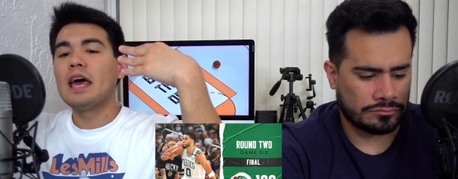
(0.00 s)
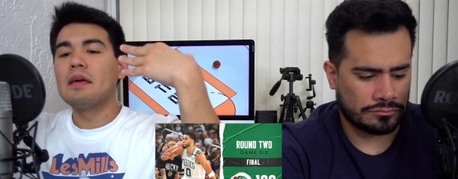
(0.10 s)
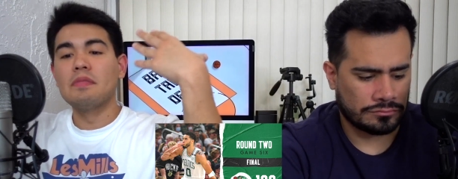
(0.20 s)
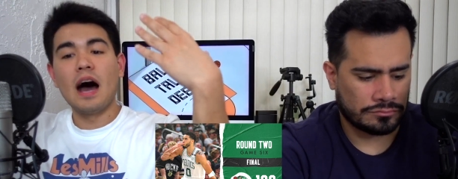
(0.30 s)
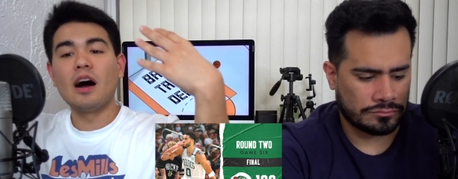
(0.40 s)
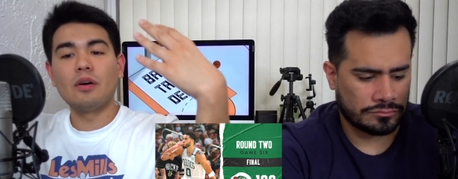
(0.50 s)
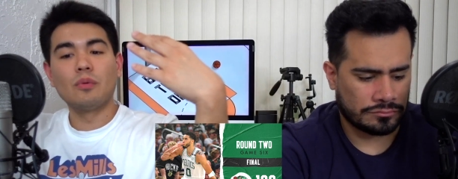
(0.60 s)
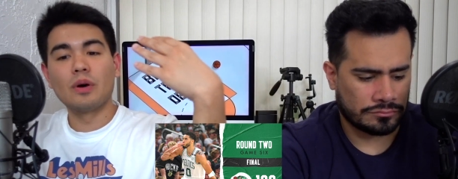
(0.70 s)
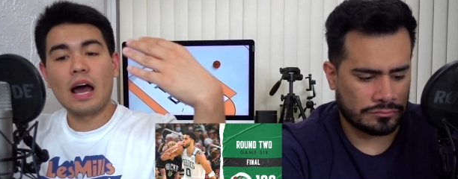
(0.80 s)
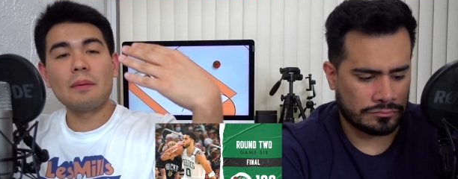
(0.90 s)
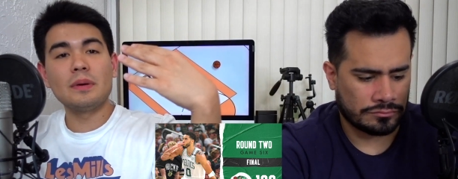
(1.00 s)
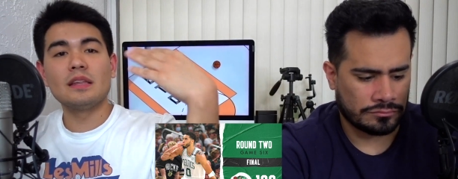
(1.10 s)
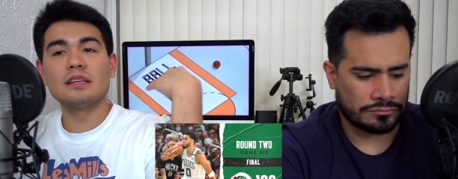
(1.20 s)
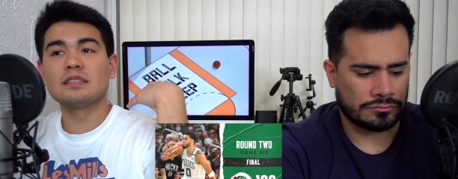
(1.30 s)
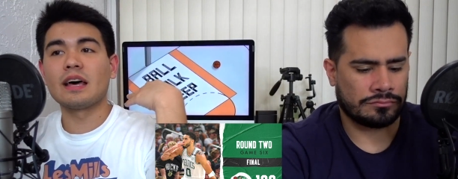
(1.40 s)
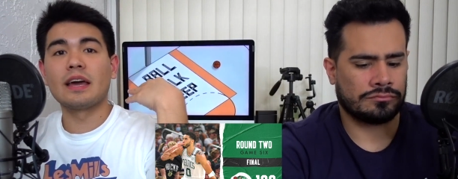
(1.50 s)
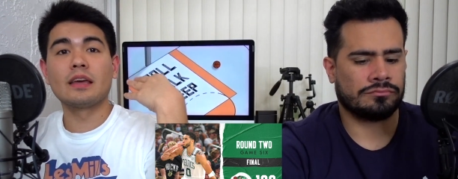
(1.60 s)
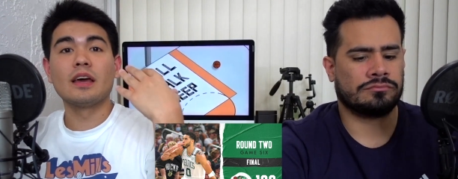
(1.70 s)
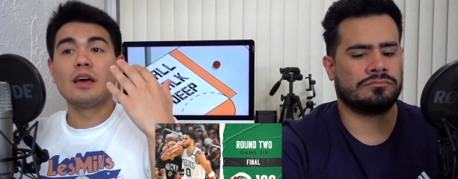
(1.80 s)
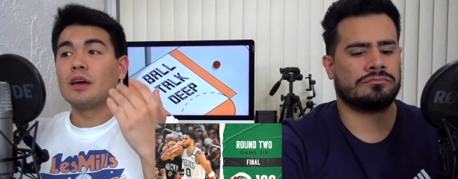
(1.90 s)
Speaker 1: Now, what I mean is like,
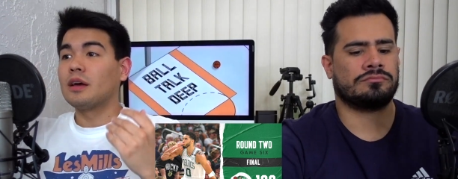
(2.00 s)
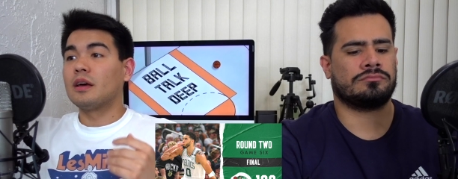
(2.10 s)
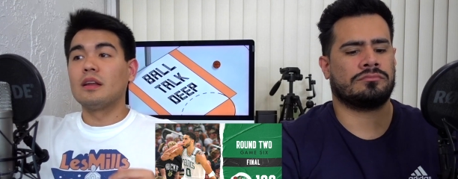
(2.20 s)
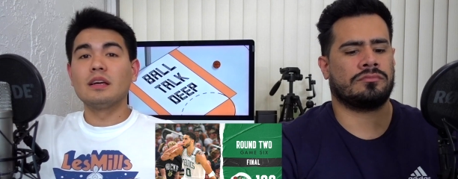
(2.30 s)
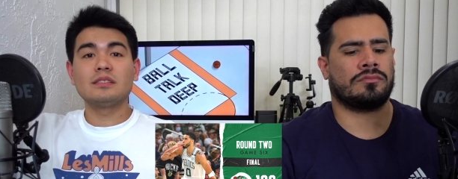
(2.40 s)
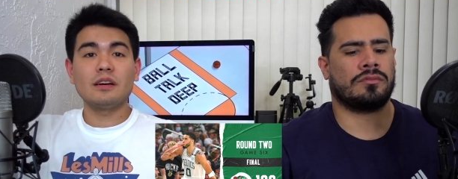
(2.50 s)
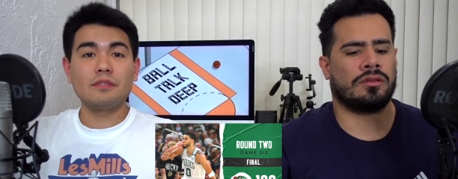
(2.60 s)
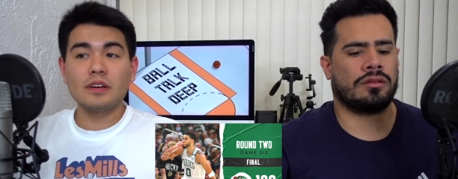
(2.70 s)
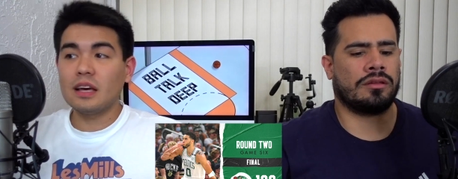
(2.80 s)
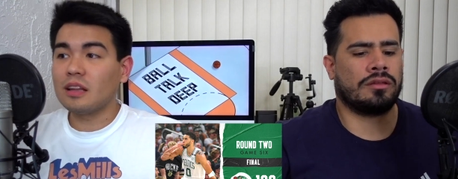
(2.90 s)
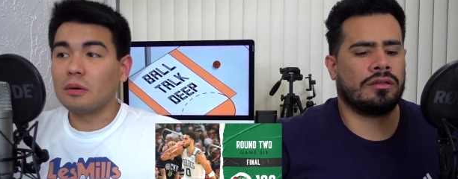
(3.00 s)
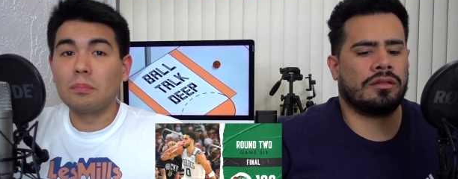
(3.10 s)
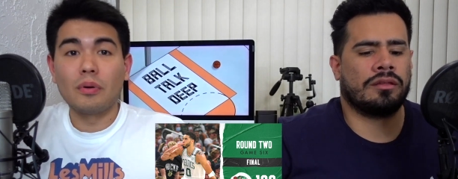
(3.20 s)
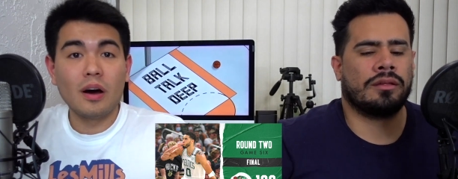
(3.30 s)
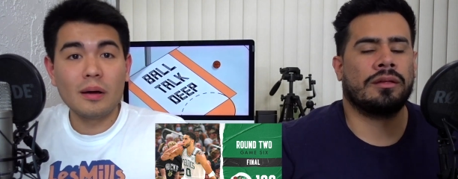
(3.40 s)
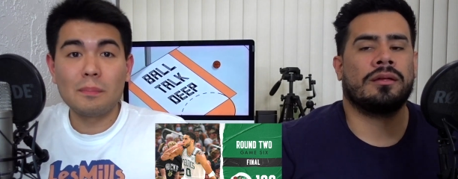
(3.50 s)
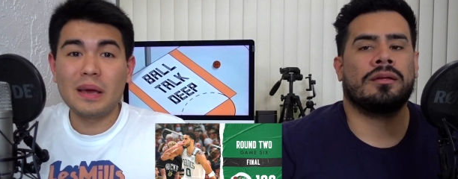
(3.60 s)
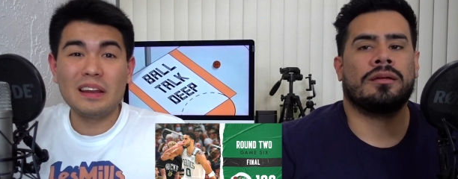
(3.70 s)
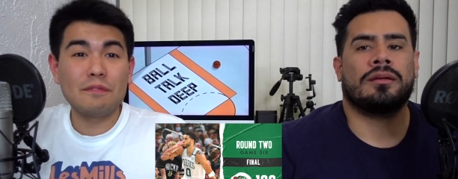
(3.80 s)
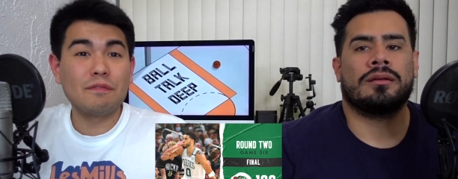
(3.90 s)
let's not forget LeBron
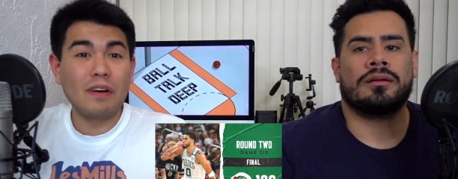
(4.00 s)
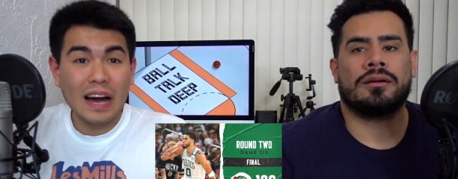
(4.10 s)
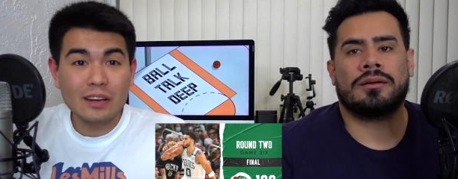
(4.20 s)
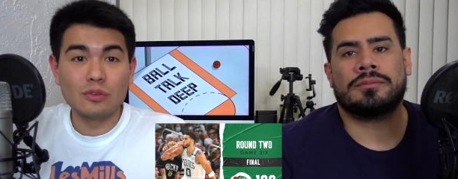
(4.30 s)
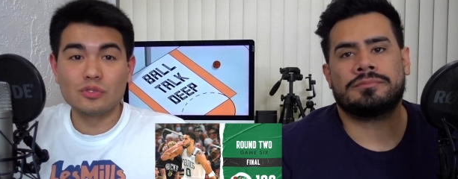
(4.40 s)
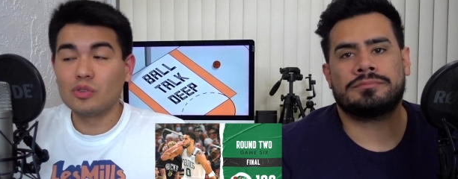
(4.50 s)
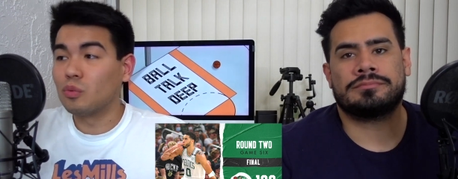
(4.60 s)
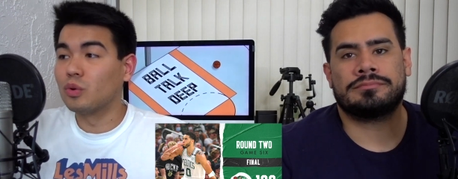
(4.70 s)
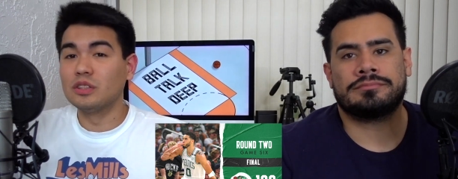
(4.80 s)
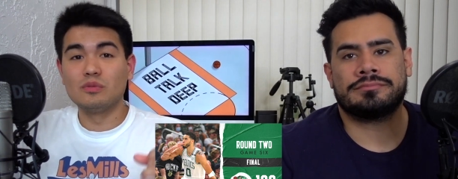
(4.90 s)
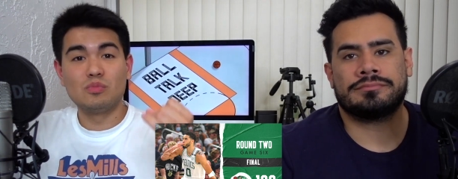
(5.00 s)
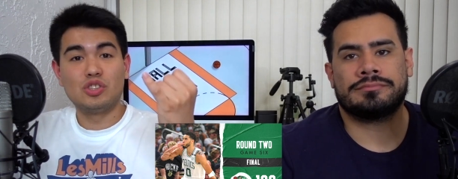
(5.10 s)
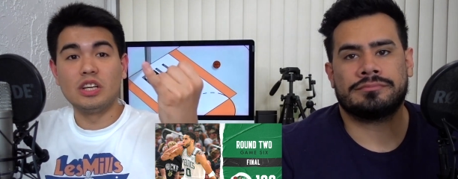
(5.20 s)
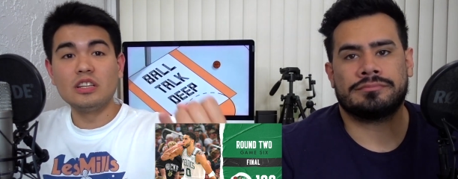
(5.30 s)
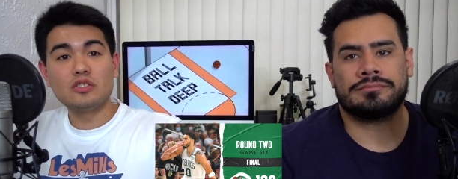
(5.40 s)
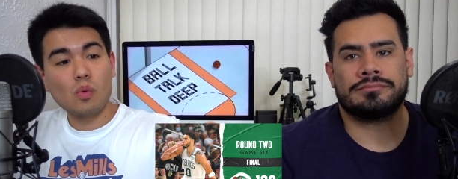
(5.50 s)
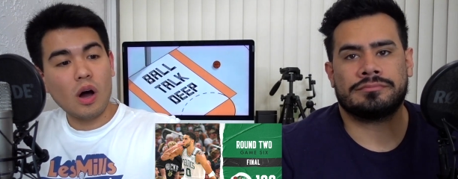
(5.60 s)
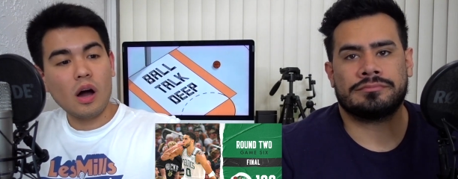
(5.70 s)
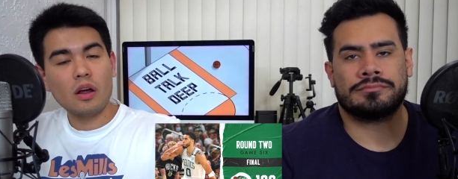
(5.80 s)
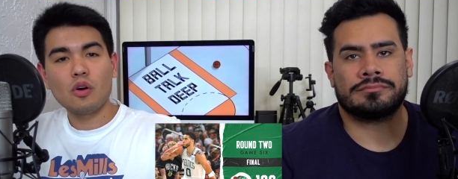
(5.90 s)
made finals with shitty
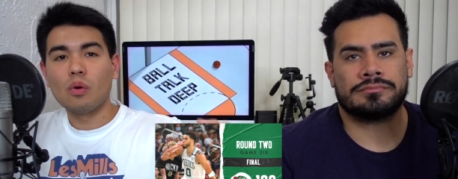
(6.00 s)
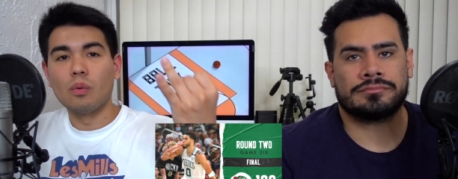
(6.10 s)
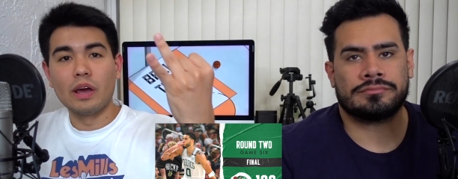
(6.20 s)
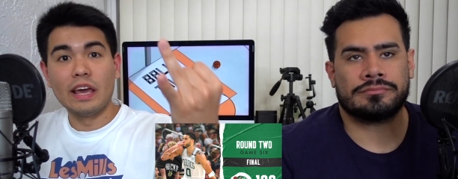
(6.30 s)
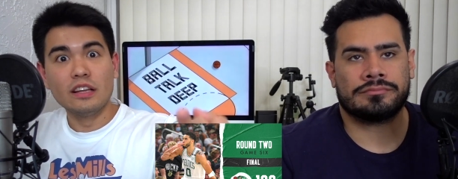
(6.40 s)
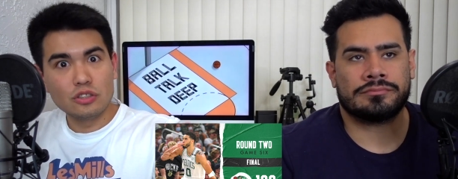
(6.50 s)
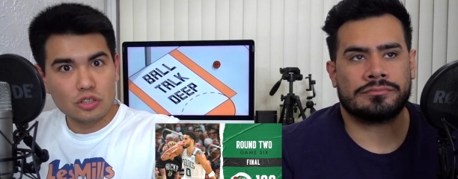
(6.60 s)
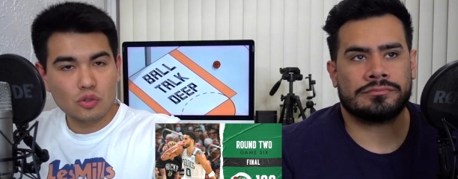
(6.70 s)
squad, with injured